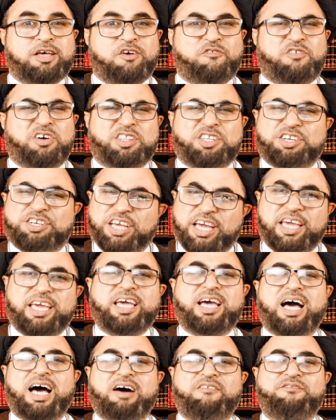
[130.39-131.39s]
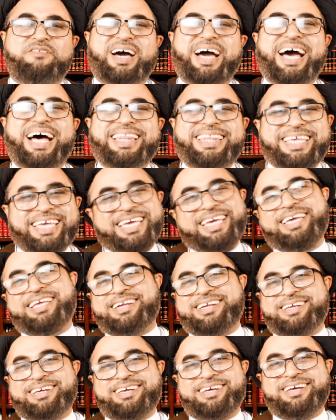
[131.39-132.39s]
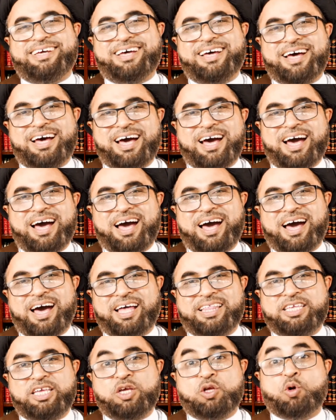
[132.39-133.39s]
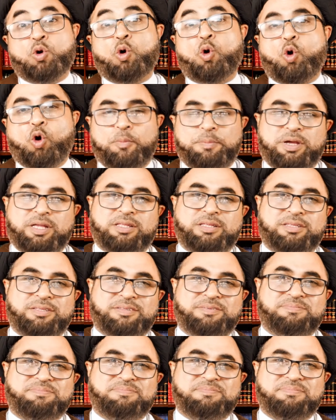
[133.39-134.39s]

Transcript: for the day of Ghadeer, Ghadeer Khumin,